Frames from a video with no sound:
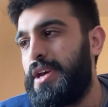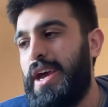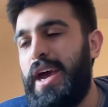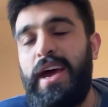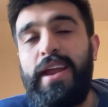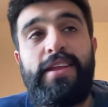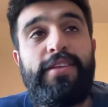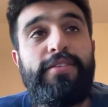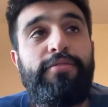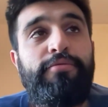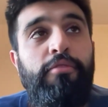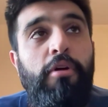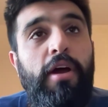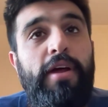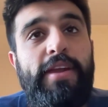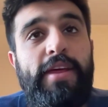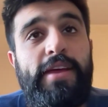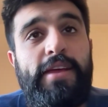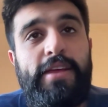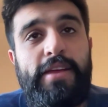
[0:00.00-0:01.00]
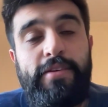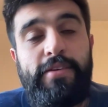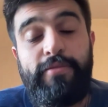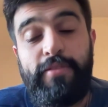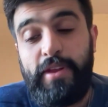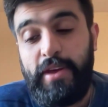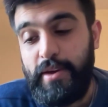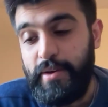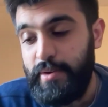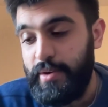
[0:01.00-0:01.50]
And it's Friday
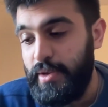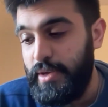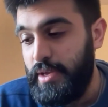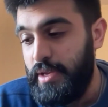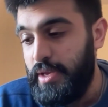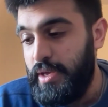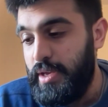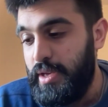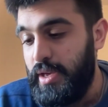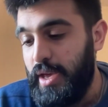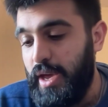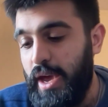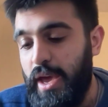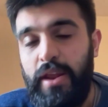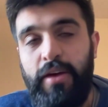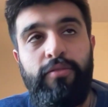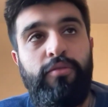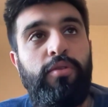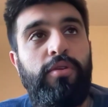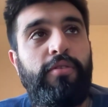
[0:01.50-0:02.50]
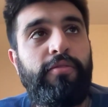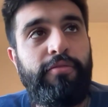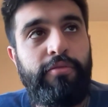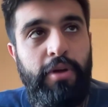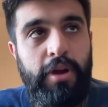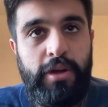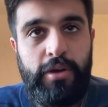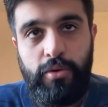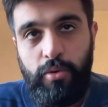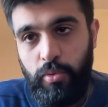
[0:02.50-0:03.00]
evening. And I've got a
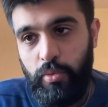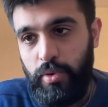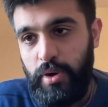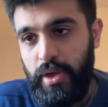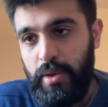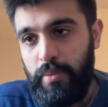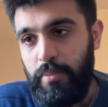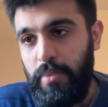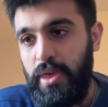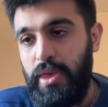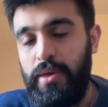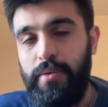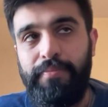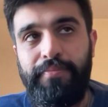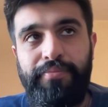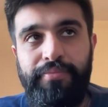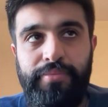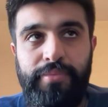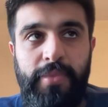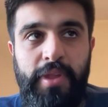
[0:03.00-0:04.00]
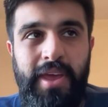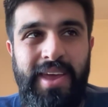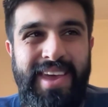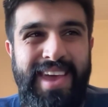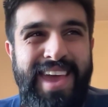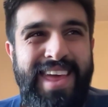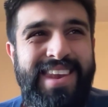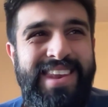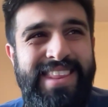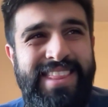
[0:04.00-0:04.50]
friend calling me.
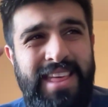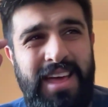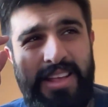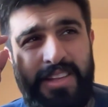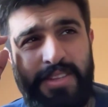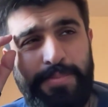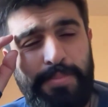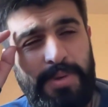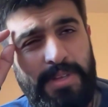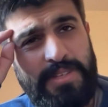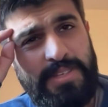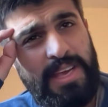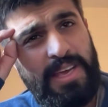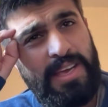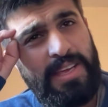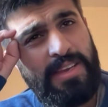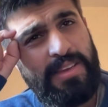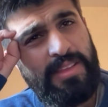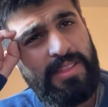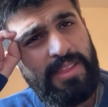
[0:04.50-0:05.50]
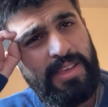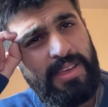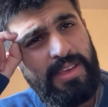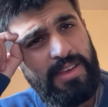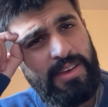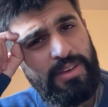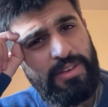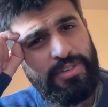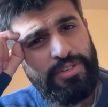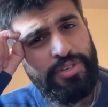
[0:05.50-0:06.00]
And in that split second I
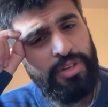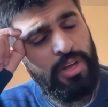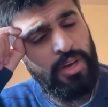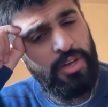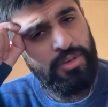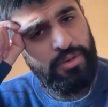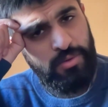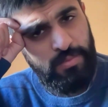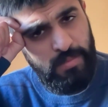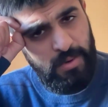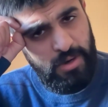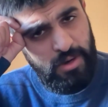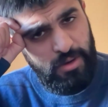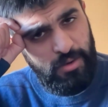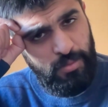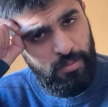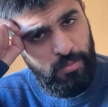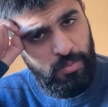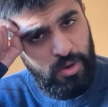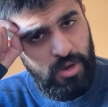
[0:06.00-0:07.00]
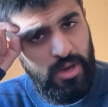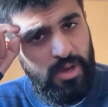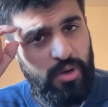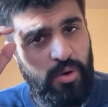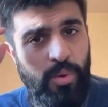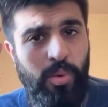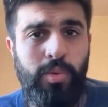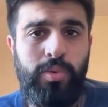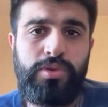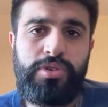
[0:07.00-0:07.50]
think, should I do my homework
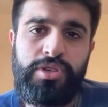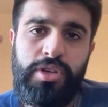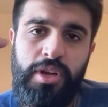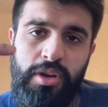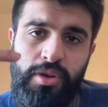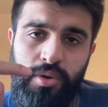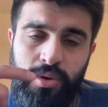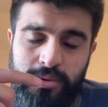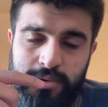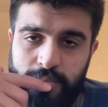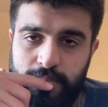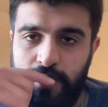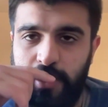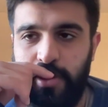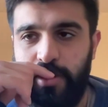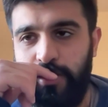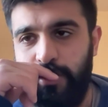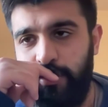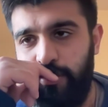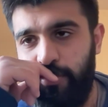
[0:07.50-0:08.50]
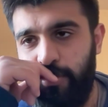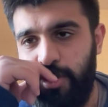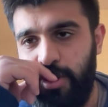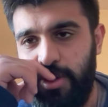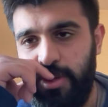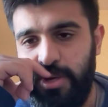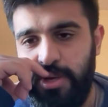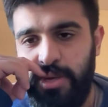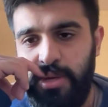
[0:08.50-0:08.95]
or should I not do my homework?